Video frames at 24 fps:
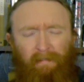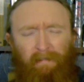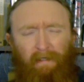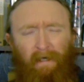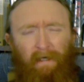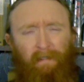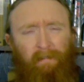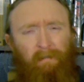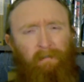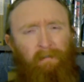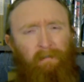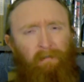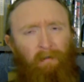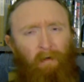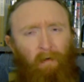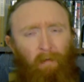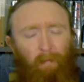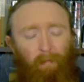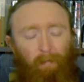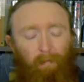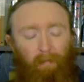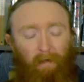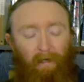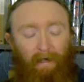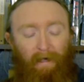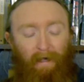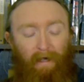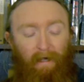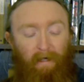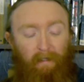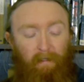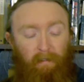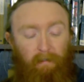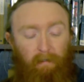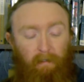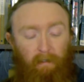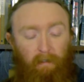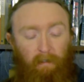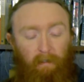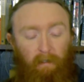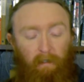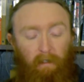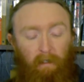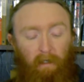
Is that so bad?